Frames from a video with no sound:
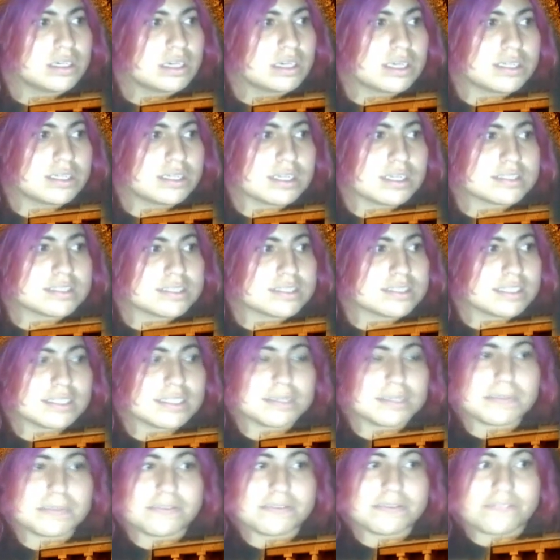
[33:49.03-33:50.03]
and not to
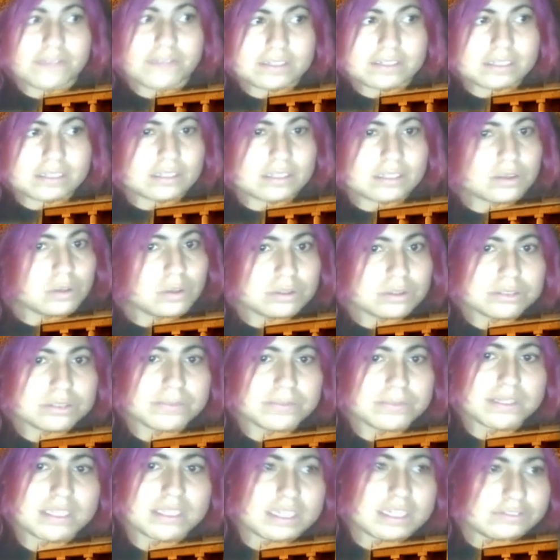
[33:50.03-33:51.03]
let it be funded or hold it
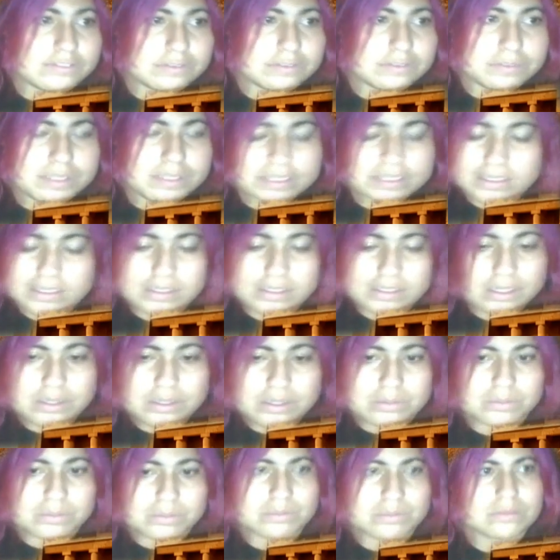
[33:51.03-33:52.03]
by the government.
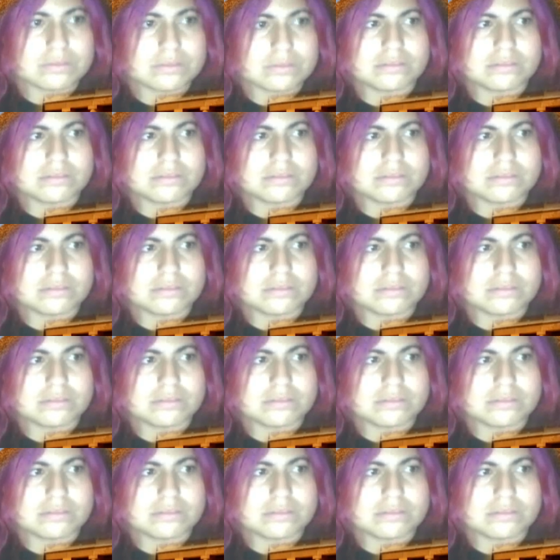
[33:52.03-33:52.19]
No,